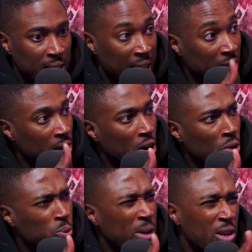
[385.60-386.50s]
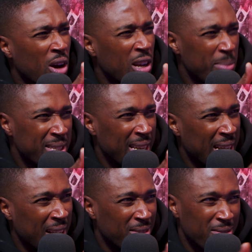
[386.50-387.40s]
That we could arguably say
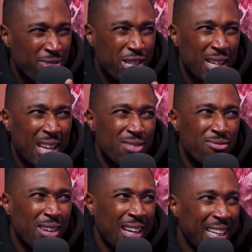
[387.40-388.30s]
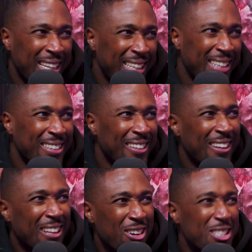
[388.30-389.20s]
that Richard hasn't really,
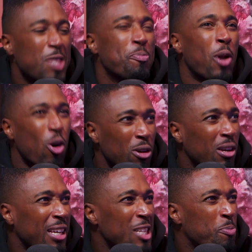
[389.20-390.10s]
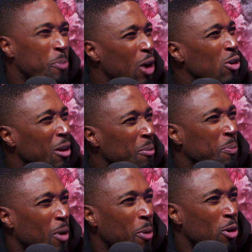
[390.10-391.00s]
because he's blown, he's blown up
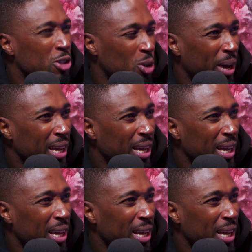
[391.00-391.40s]
opponents no, away.